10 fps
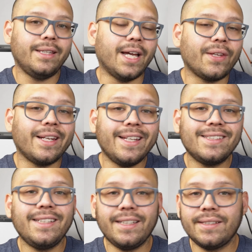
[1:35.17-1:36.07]
Now, that
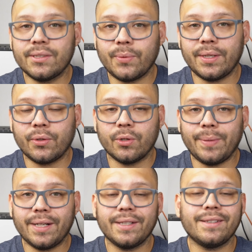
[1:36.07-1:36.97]
is the easiest way to go
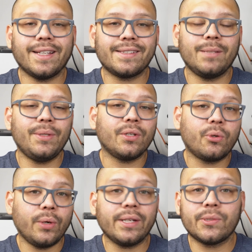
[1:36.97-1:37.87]
about it. That's going to be the
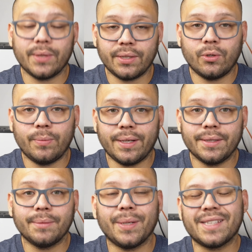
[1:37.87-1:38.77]
quickest way to go about
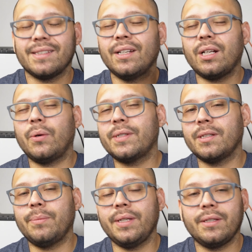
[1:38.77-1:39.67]
it, but it's not always
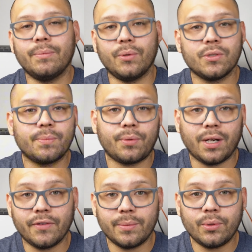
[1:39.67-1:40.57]
going to be the most
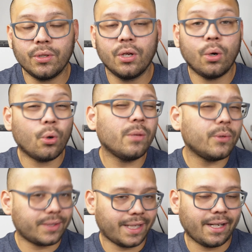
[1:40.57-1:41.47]
profitable or the
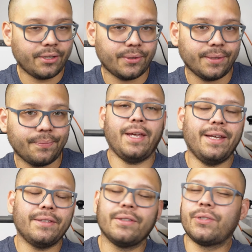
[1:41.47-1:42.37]
most accurate.
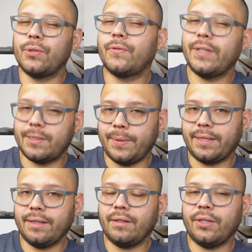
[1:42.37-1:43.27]
And truthfully
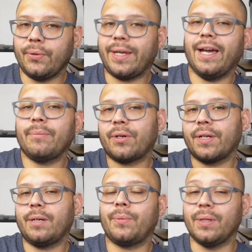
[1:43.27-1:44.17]
speaking, you can mark
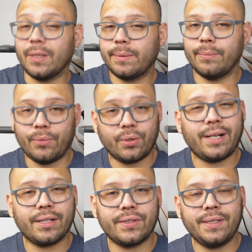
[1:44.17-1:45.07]
it up a little bit more
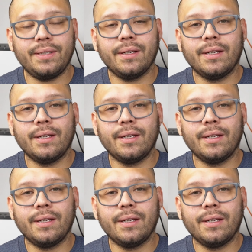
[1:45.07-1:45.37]
actually,